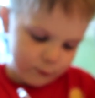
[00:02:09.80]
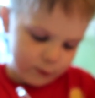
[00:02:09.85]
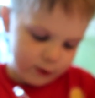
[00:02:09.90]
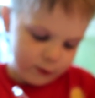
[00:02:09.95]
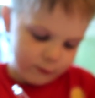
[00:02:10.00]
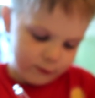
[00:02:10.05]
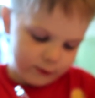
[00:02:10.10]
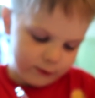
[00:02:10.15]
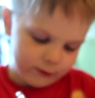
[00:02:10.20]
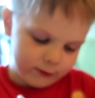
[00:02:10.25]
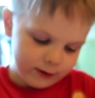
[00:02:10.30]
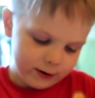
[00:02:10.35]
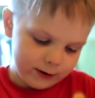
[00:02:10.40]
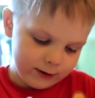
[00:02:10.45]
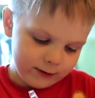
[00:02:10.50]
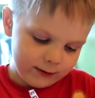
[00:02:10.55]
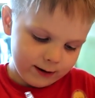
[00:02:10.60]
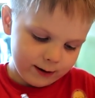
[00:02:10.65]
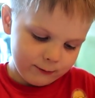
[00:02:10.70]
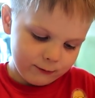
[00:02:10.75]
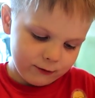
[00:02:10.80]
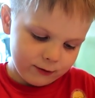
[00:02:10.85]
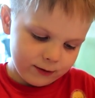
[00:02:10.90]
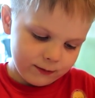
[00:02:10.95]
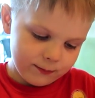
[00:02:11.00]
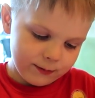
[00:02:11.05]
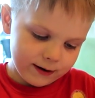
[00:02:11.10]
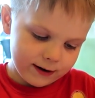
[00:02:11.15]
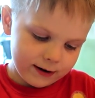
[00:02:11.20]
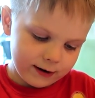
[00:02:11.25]
wait, wait, wait. I
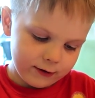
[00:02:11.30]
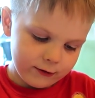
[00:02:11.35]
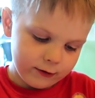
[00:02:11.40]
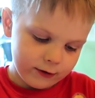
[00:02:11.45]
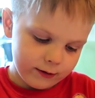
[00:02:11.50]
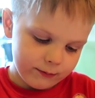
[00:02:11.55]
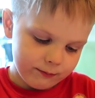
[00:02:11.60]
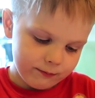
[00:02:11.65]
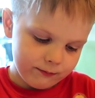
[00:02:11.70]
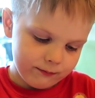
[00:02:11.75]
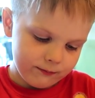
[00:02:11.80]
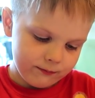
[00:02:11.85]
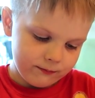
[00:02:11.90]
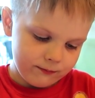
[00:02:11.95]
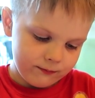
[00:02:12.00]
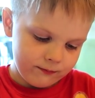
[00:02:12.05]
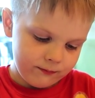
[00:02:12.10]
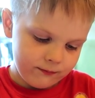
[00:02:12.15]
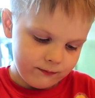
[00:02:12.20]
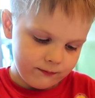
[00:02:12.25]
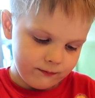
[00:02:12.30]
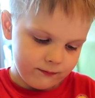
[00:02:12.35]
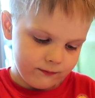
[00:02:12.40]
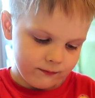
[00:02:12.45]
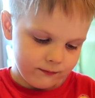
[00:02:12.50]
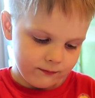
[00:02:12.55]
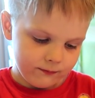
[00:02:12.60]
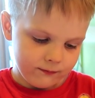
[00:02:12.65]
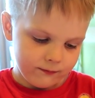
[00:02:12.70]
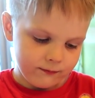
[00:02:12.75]
to pick this up.
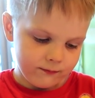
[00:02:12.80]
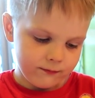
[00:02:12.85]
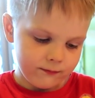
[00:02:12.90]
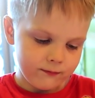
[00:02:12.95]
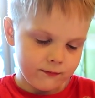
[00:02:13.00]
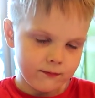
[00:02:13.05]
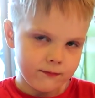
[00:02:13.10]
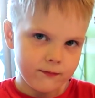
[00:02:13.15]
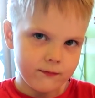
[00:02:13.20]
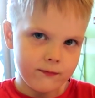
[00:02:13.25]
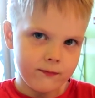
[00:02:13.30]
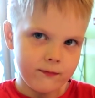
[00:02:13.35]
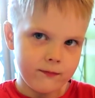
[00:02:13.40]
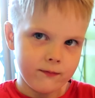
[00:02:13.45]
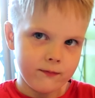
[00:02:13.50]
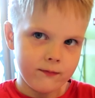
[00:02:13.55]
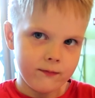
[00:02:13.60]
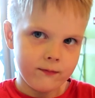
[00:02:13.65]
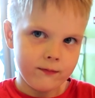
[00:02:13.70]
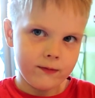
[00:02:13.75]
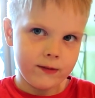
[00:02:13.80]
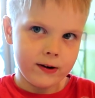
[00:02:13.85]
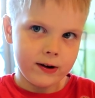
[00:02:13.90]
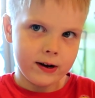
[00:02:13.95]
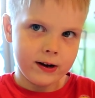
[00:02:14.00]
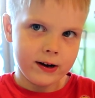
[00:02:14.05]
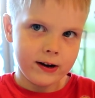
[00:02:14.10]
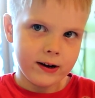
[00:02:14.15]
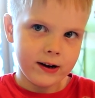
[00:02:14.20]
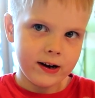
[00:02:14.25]
What are you doing? I've
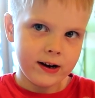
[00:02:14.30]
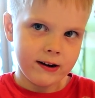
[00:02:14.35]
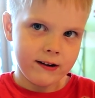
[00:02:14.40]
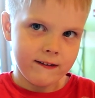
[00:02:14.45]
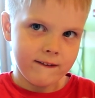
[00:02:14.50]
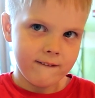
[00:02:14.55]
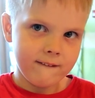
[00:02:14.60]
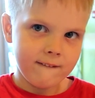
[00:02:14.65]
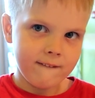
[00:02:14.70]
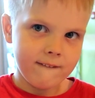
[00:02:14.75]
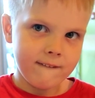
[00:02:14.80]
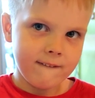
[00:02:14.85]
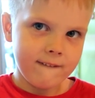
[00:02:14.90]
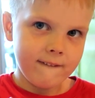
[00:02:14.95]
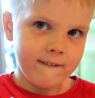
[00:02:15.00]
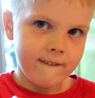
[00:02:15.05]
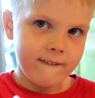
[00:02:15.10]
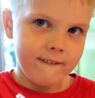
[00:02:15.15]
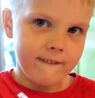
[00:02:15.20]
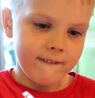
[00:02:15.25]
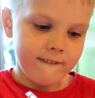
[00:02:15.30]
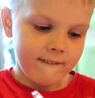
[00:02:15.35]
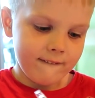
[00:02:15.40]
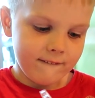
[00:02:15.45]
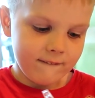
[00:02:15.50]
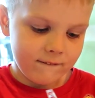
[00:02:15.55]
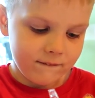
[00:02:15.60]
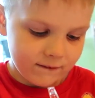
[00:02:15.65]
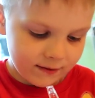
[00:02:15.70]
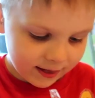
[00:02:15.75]
been here before. what is that?
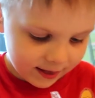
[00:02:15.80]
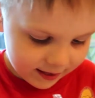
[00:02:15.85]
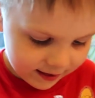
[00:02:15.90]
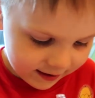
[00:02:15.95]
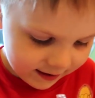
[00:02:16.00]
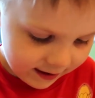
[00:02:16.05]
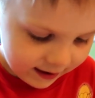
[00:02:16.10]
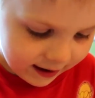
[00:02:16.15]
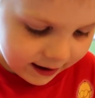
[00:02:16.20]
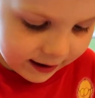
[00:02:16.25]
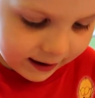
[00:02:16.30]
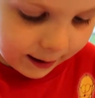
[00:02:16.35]
A